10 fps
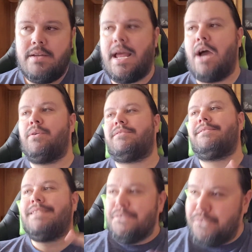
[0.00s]
Now, it's
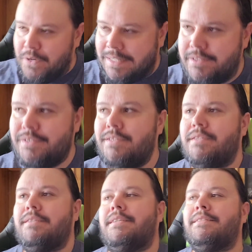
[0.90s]
different
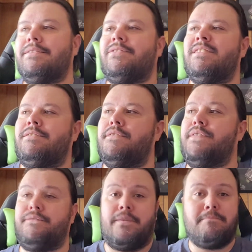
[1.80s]
in the sense
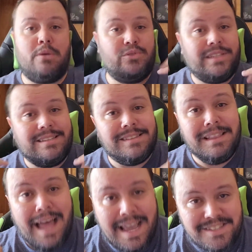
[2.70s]
of if the music is
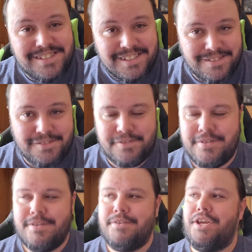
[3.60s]
licensed
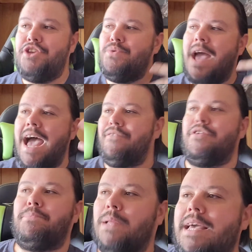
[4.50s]
and you have
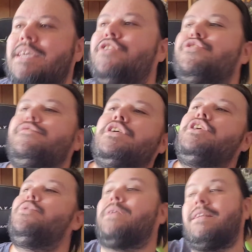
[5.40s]
it playing in your
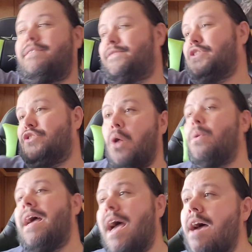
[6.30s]
video, and then if you
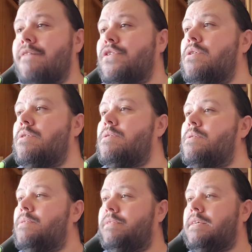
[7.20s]
don't have
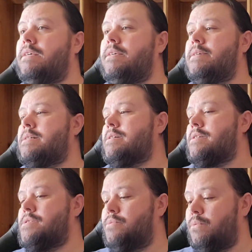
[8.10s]

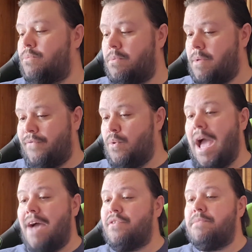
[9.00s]
if you
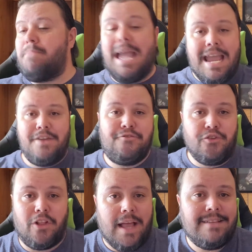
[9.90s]
haven't paid
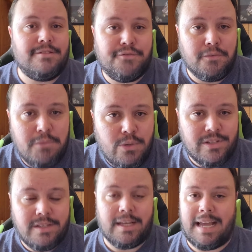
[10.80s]
for the license for
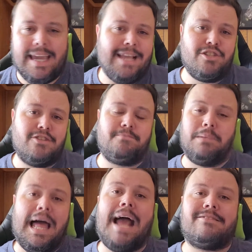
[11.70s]
music, like I can't just
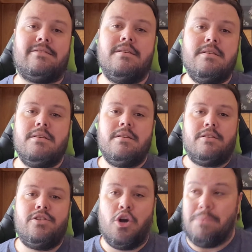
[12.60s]
blast,
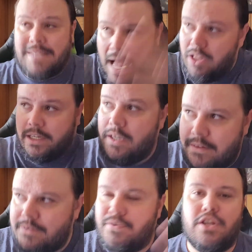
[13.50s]
Metallica
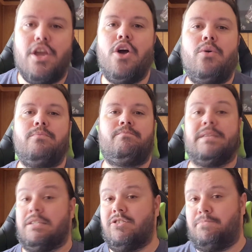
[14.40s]
in this video
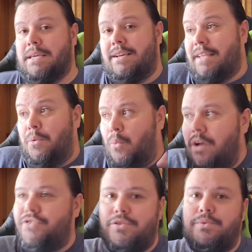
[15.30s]
just because I
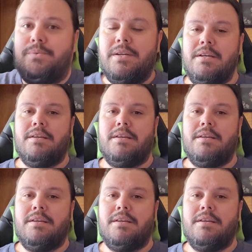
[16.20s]
want to,